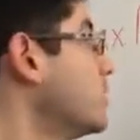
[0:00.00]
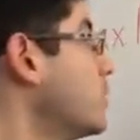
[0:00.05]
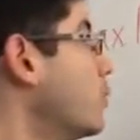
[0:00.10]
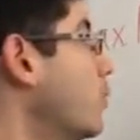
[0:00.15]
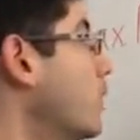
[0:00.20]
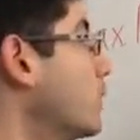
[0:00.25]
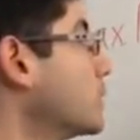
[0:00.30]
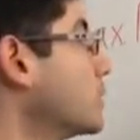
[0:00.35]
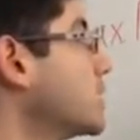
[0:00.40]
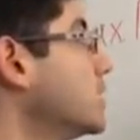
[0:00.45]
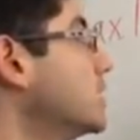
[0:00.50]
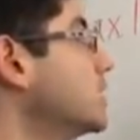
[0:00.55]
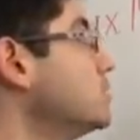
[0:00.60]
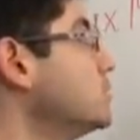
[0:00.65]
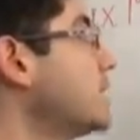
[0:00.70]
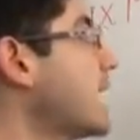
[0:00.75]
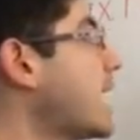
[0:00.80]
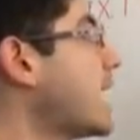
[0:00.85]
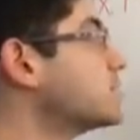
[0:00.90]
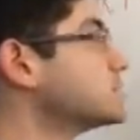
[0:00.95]
What we're going to do
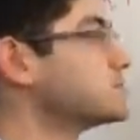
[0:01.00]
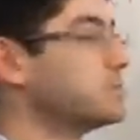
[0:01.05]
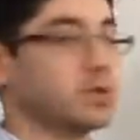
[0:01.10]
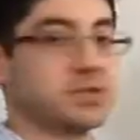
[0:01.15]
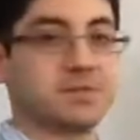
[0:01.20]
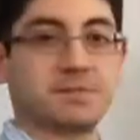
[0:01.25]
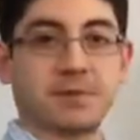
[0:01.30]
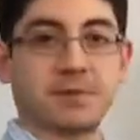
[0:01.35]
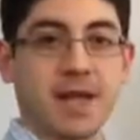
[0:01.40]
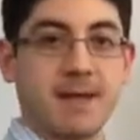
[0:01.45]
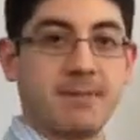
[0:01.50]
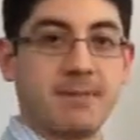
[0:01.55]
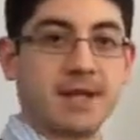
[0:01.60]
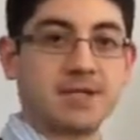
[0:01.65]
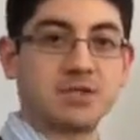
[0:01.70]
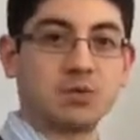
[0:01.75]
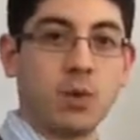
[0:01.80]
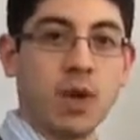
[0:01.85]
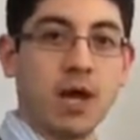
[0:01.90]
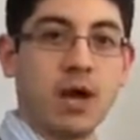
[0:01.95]
now is multiply it by
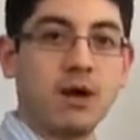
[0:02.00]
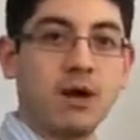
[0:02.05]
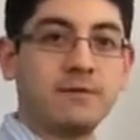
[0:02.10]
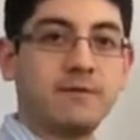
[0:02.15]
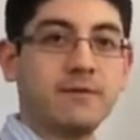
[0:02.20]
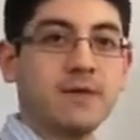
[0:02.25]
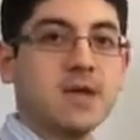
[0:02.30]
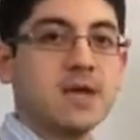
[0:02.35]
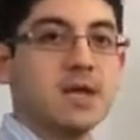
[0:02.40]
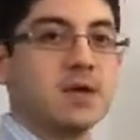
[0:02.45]
12.